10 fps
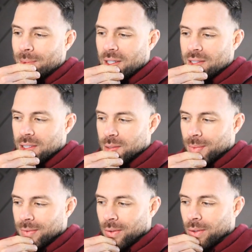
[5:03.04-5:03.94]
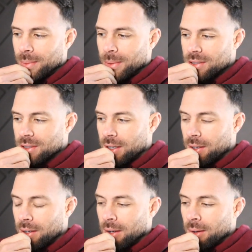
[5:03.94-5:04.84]
about this before, but it's
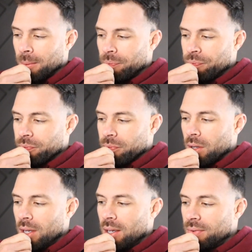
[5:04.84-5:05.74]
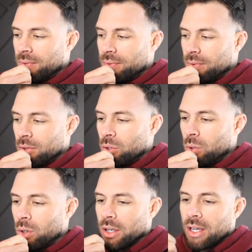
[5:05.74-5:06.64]
like if
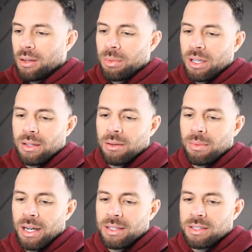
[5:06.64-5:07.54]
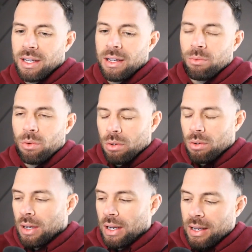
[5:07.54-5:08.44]
you are going to be in the mind state, and
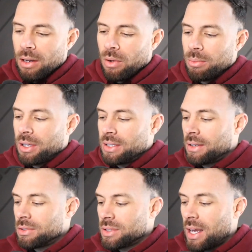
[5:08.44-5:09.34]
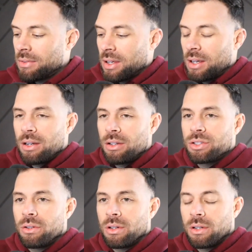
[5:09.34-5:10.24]
I kind of want to play devil's advocate here
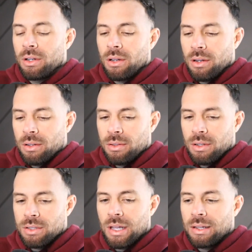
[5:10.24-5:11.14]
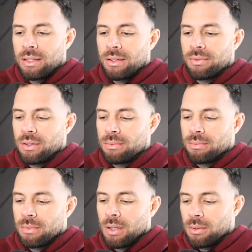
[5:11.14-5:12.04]
too on a slightly different
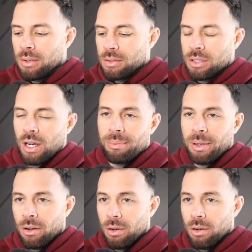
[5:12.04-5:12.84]
topic or